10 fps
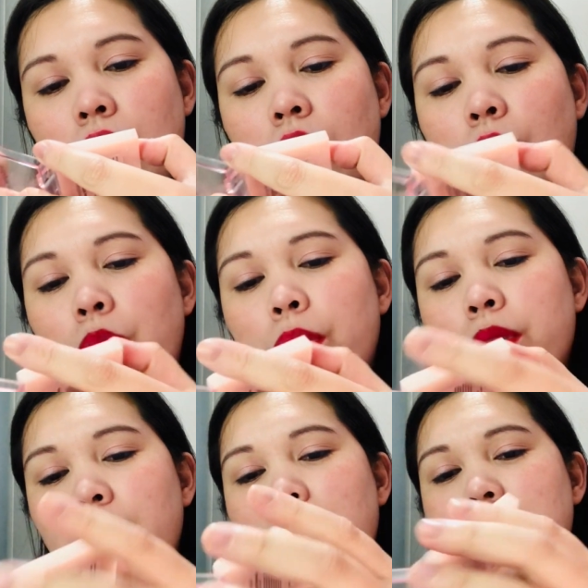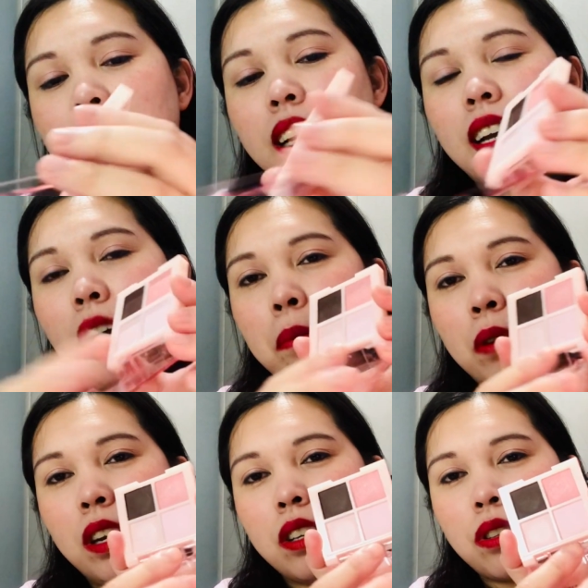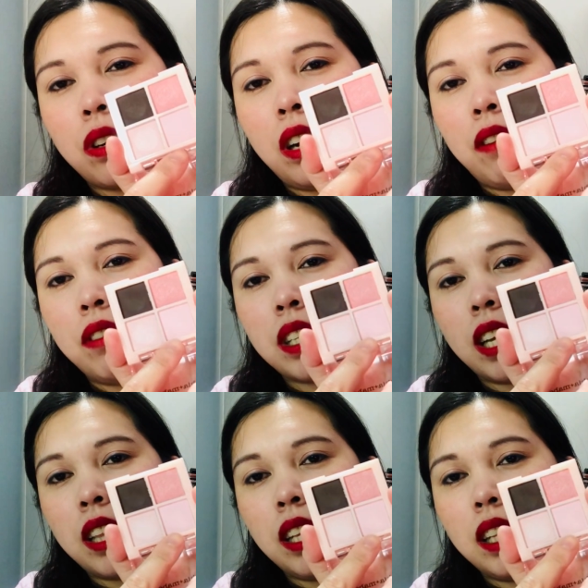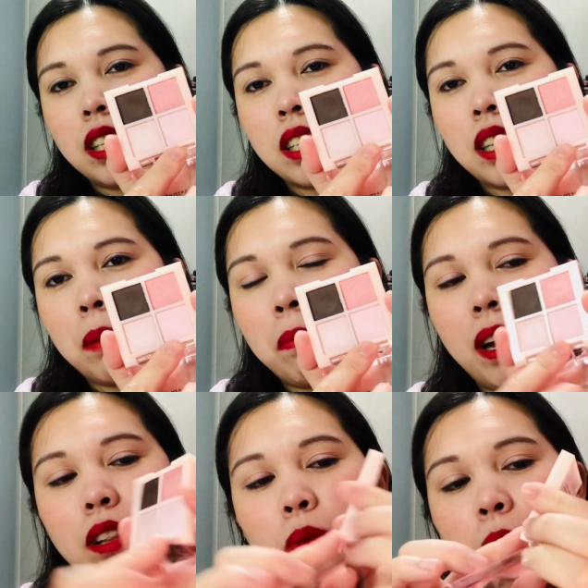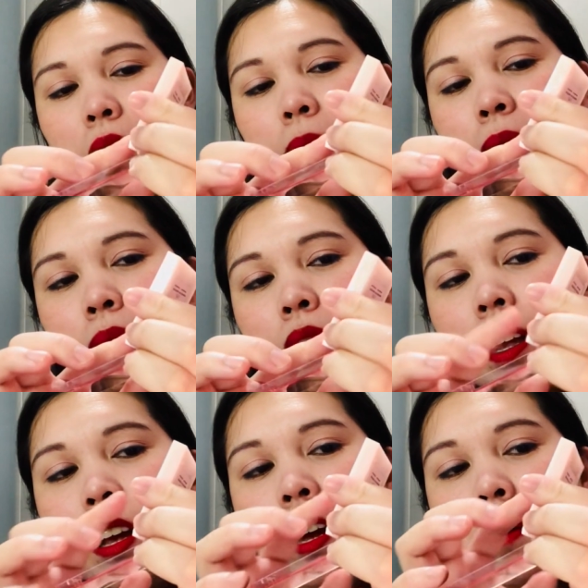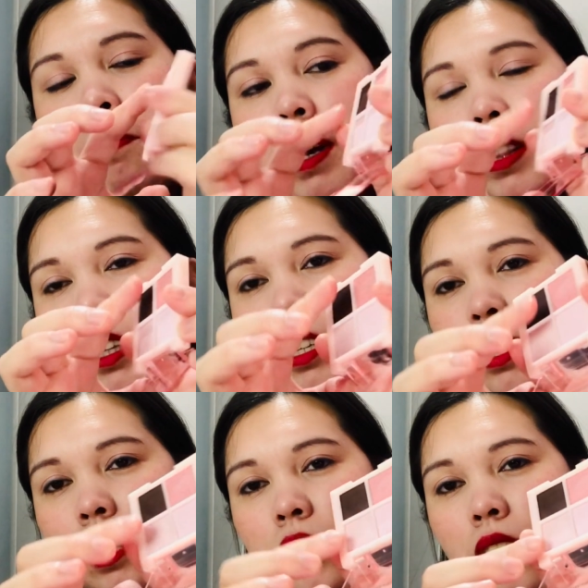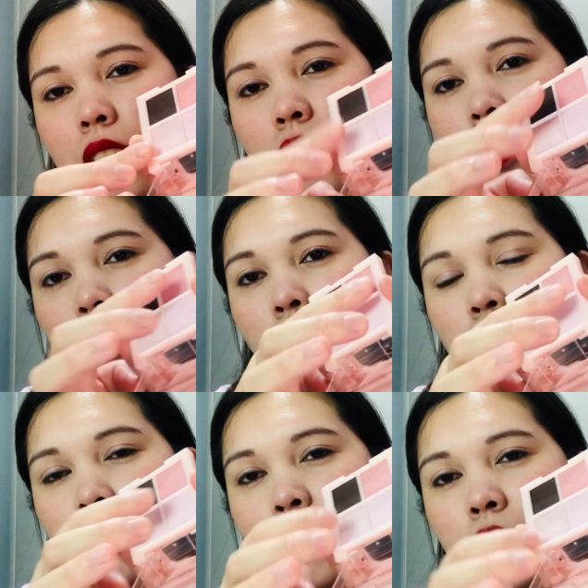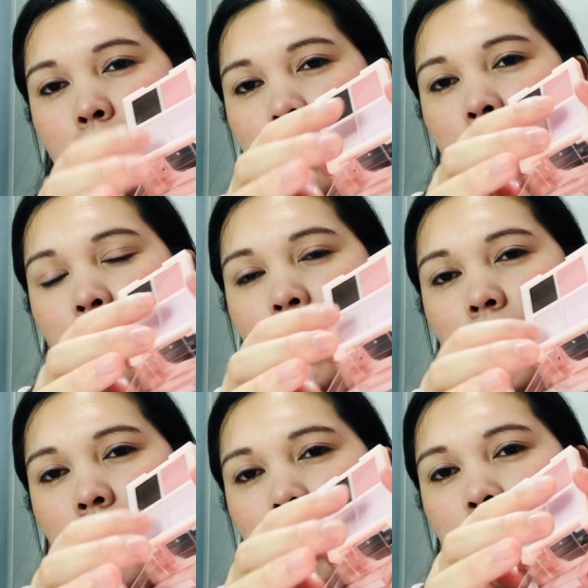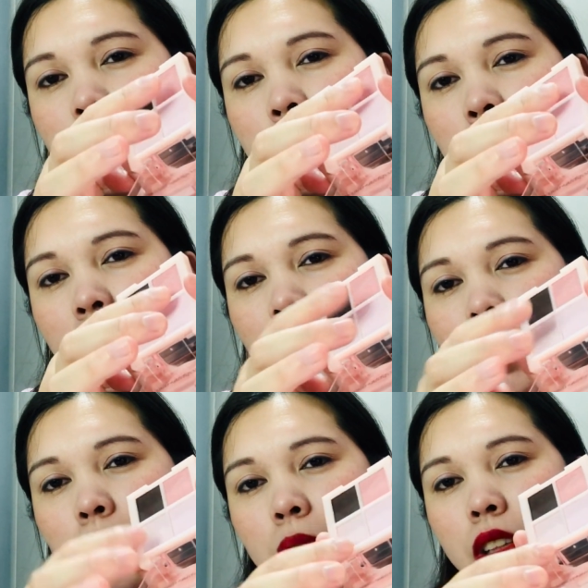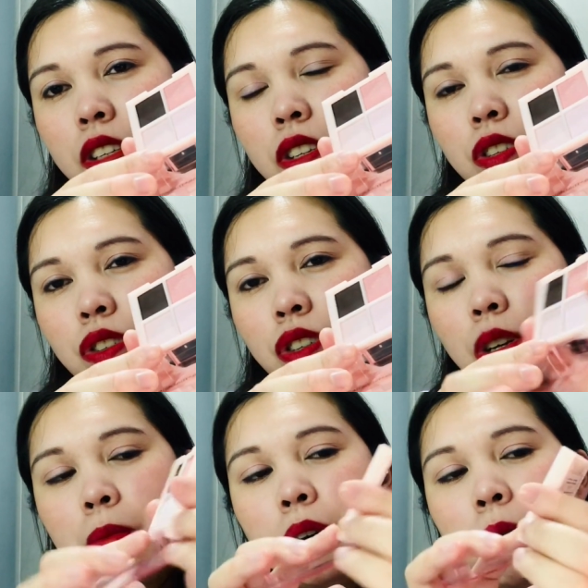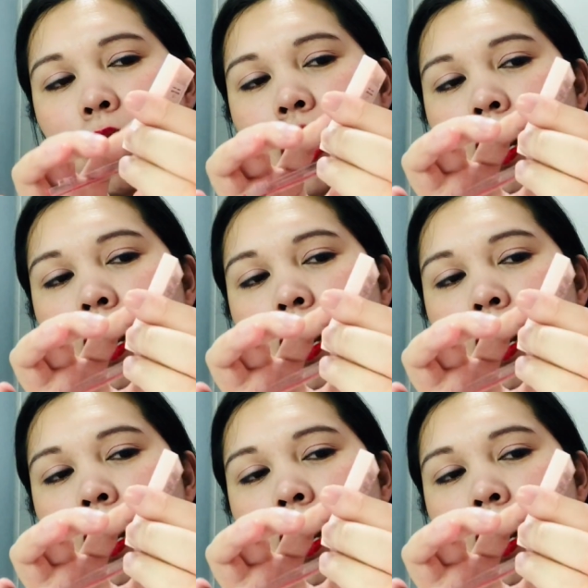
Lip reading: Oh yes, I'm really sorry, lovelies. I think this is the matte one, but these are shimmer. This is metallic one, this is shimmer one,